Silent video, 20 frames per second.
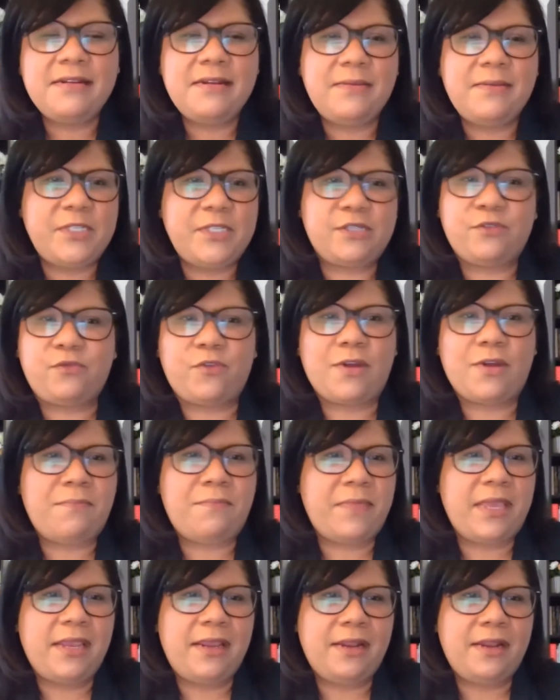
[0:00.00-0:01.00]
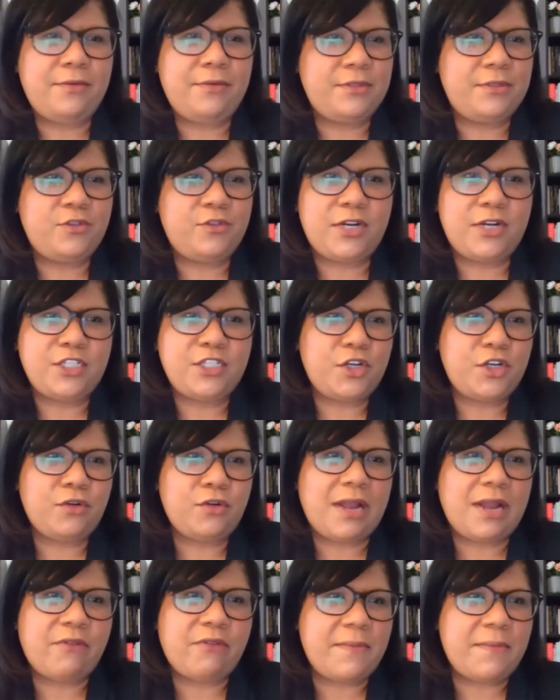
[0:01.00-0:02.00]
just from the, you know,
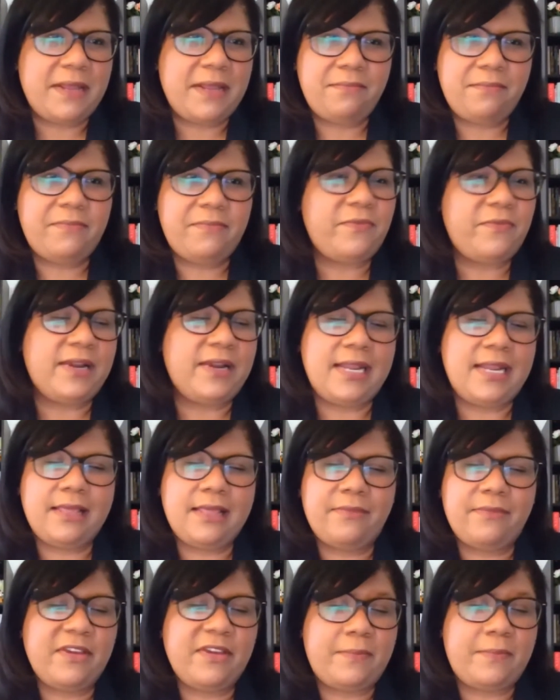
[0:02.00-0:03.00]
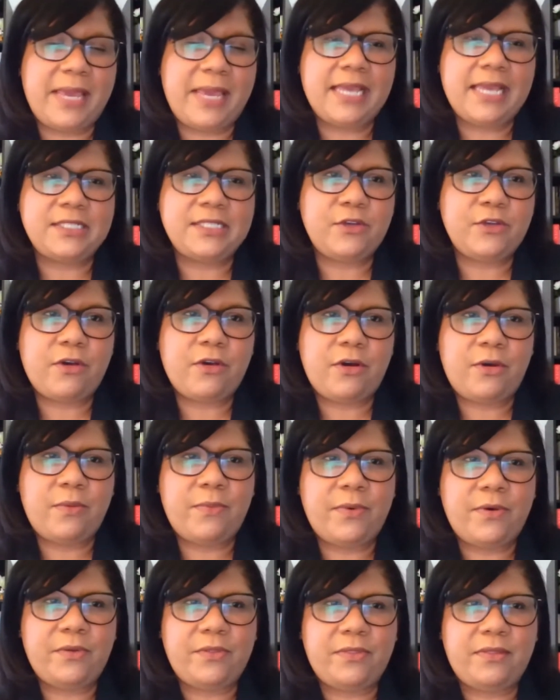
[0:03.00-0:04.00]
traditional government funding via pay-as-you-go,
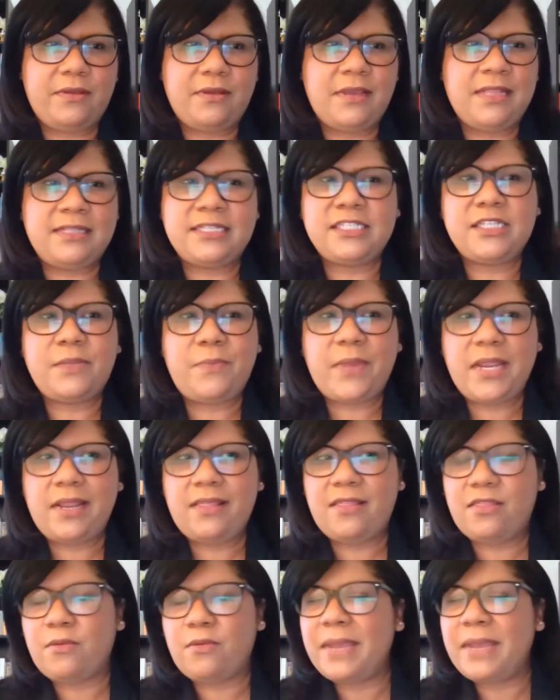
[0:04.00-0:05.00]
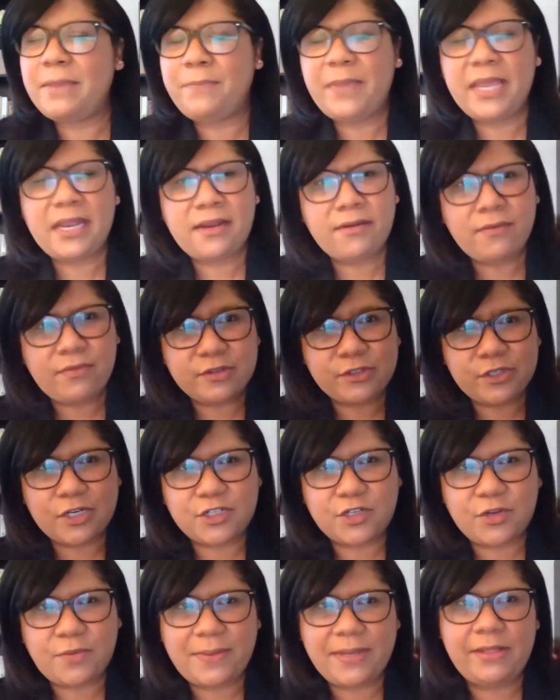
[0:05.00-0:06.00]
both anticipating that there might be an
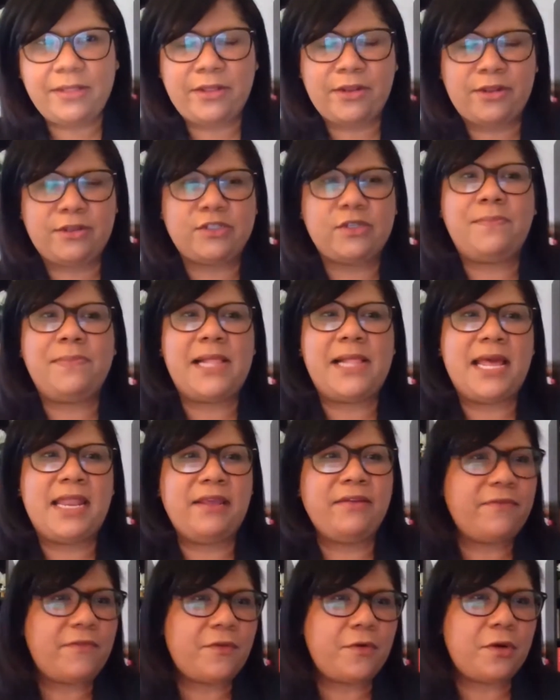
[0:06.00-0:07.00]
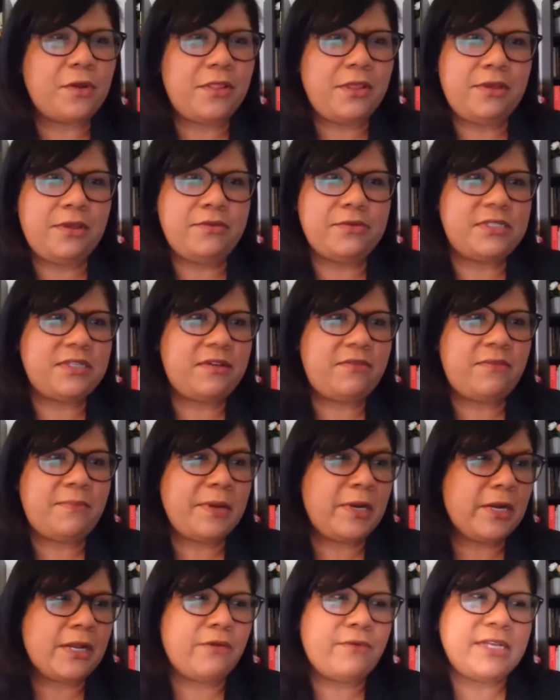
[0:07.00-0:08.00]
infrastructure bill and also planning for the use of
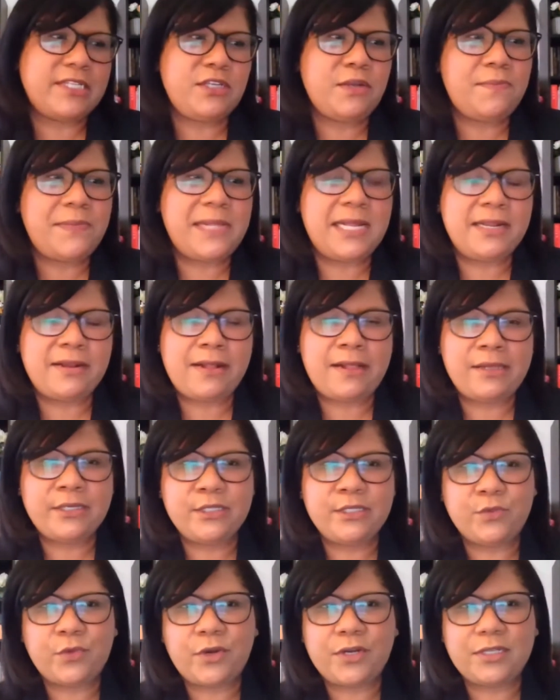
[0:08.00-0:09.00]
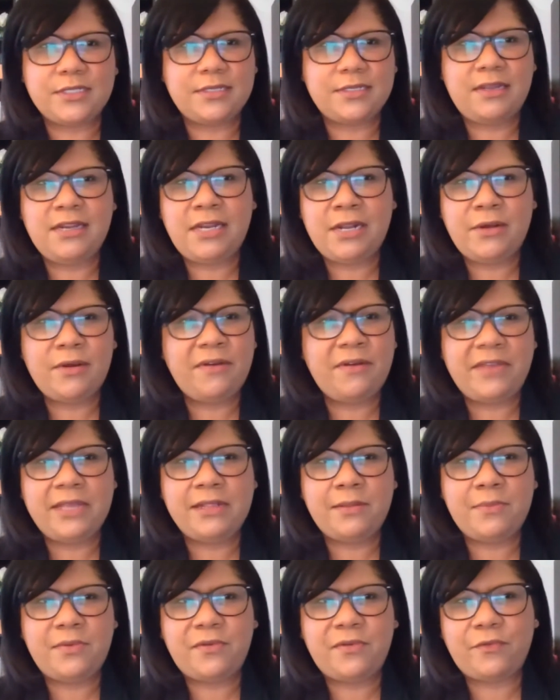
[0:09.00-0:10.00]
American Rescue Plan dollars where it's, you know,
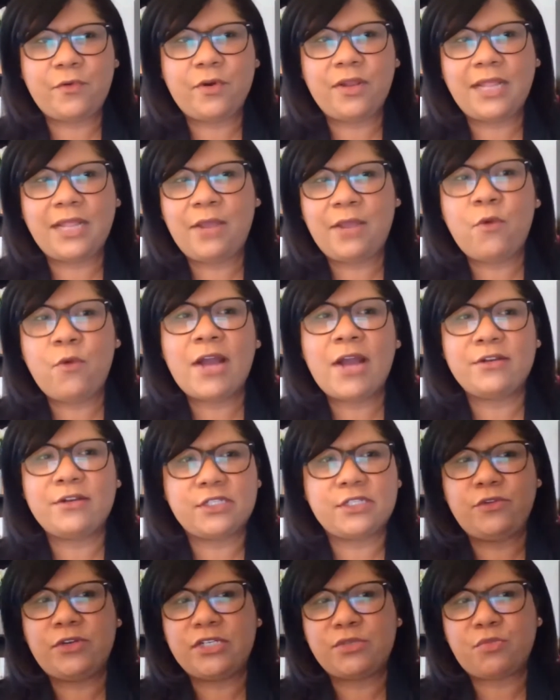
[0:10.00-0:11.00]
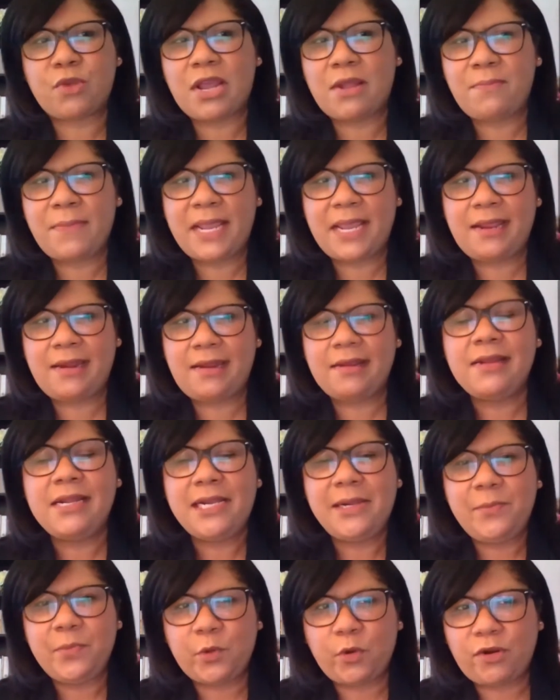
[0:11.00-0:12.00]
available for like water, sewage, broadband,
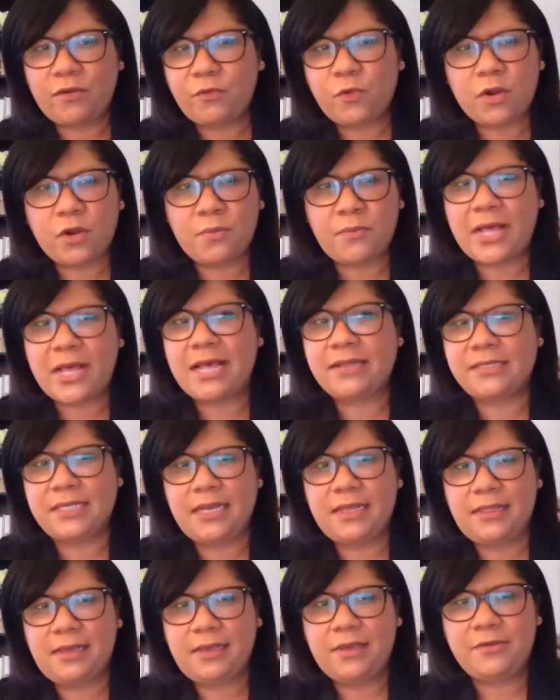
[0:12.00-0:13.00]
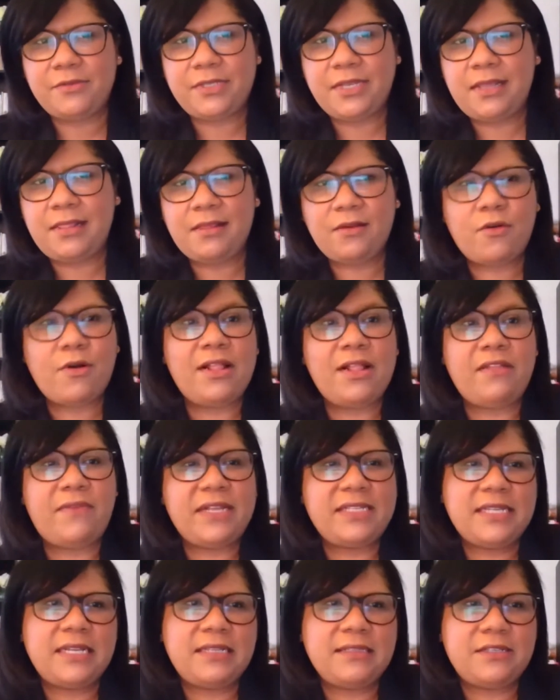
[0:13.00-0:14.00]
or affordable housing in the
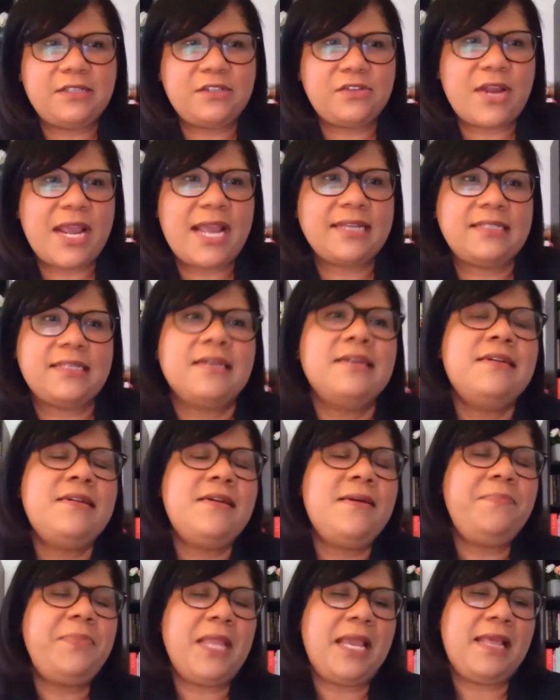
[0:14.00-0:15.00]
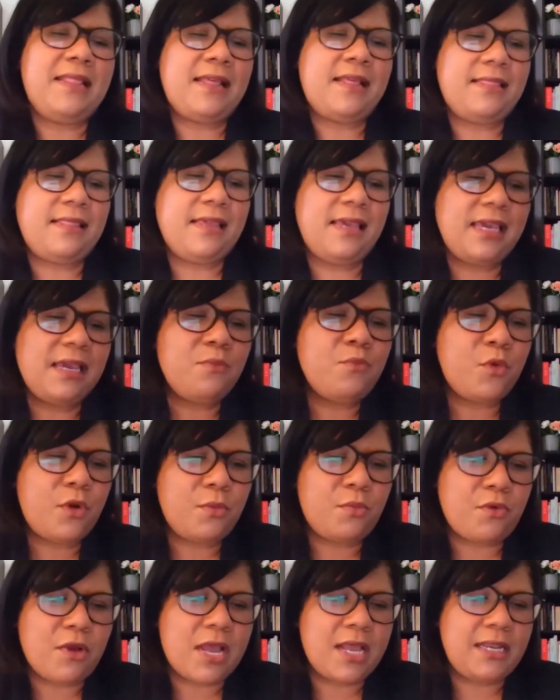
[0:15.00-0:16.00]
qualified census tracts. And then thinking
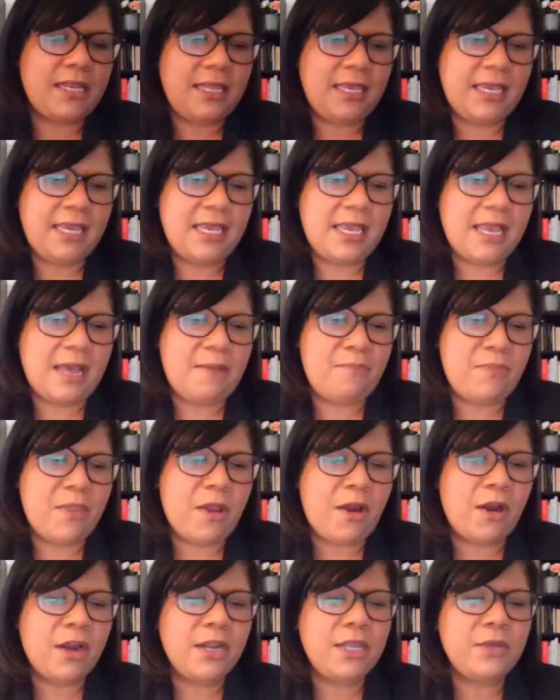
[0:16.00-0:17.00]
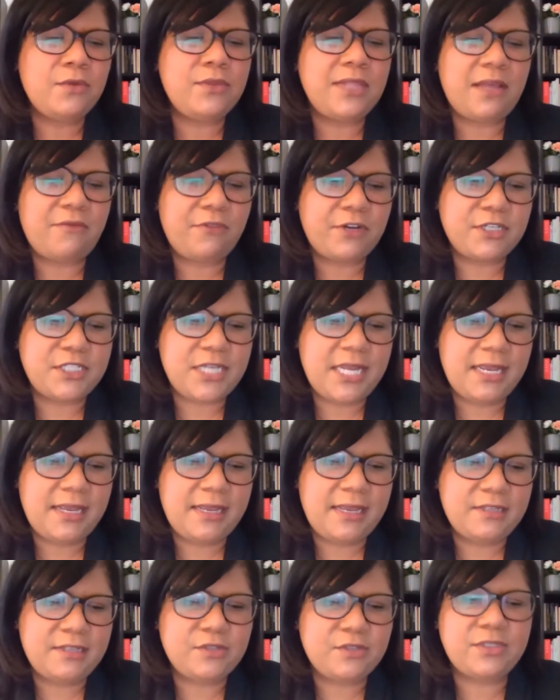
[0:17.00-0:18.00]
more broadly, are you
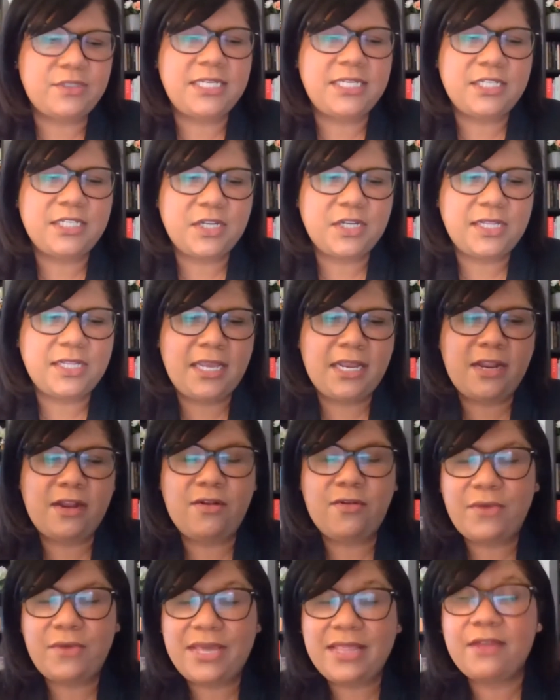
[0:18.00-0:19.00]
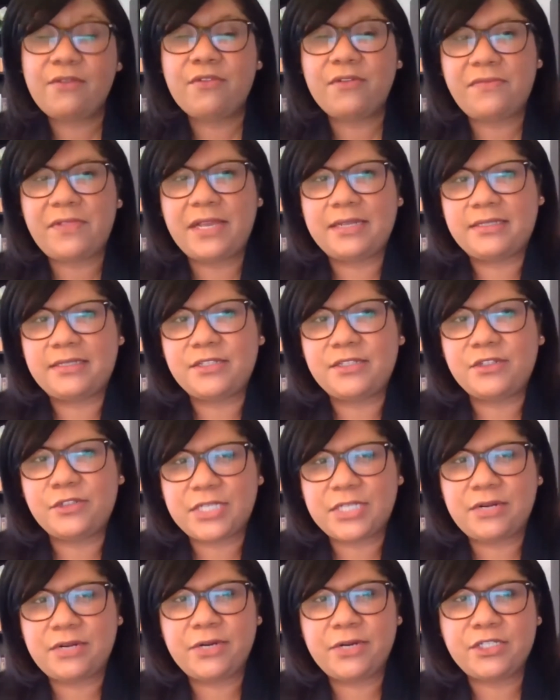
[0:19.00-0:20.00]
leveraging strategically and in a way that reflects
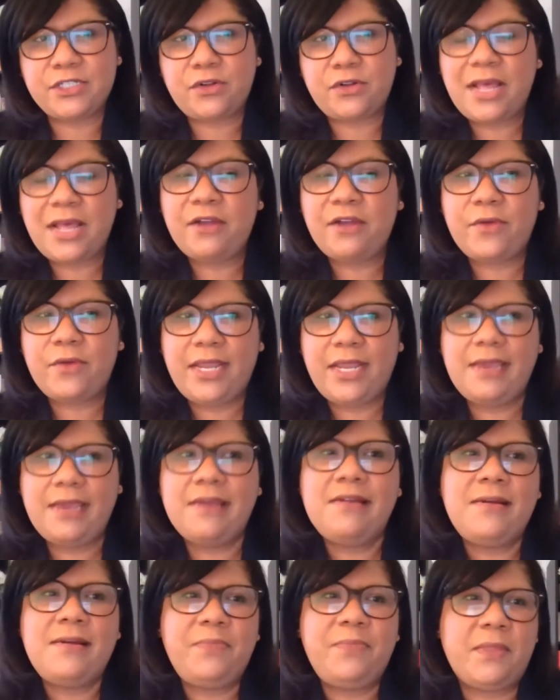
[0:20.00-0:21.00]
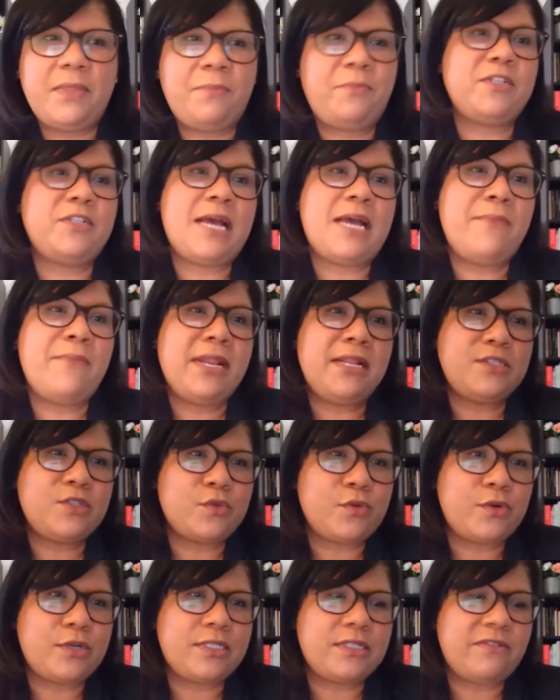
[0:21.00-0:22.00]
intergenerational equity, the predominant
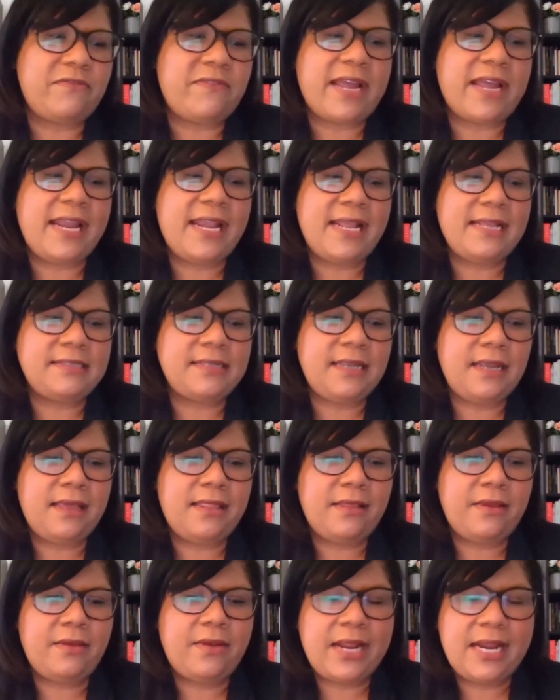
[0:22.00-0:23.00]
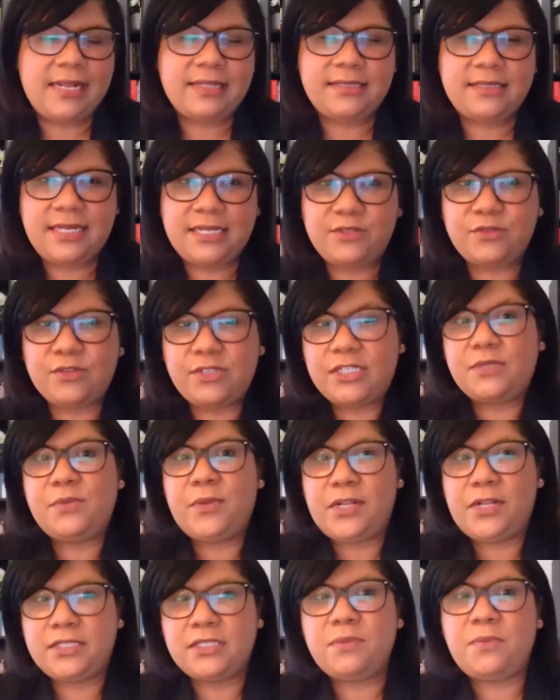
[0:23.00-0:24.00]
source of financing in the United States, which is
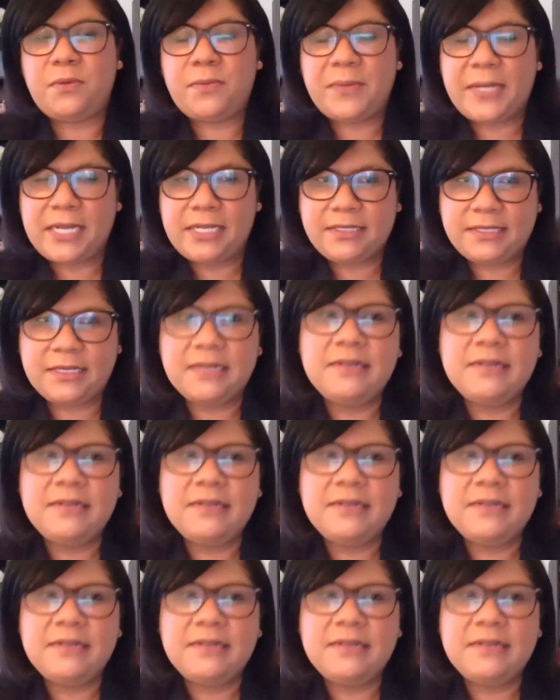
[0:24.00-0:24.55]
municipal bonds?